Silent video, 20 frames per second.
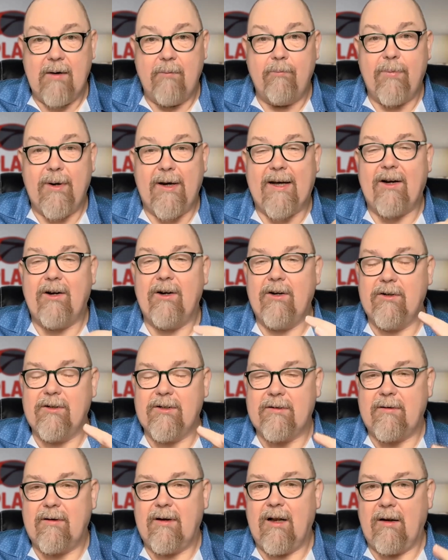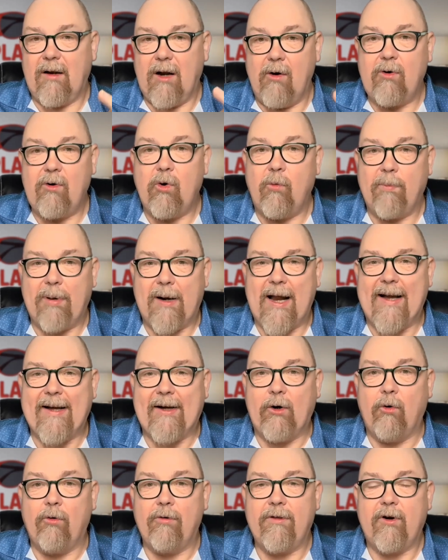because local
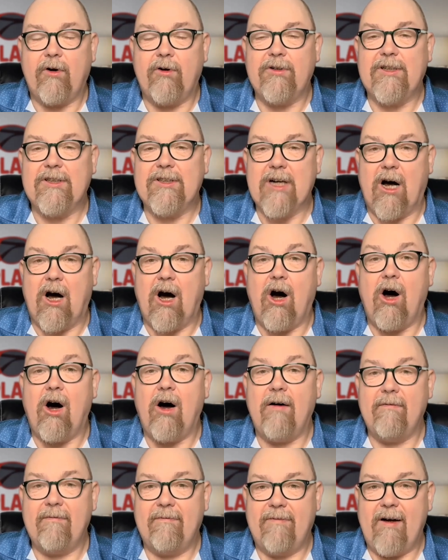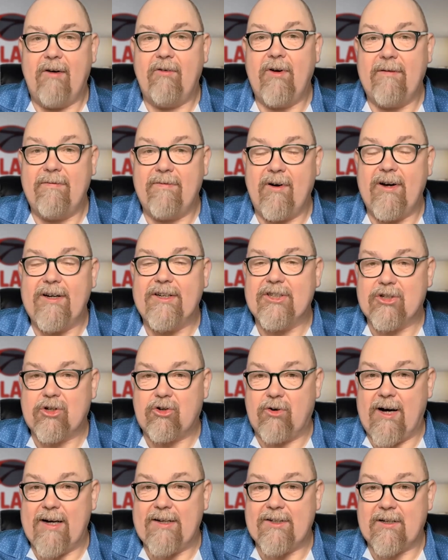planning authorities are very, very
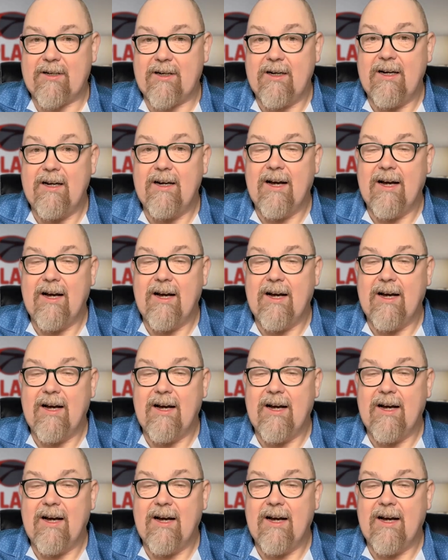stressed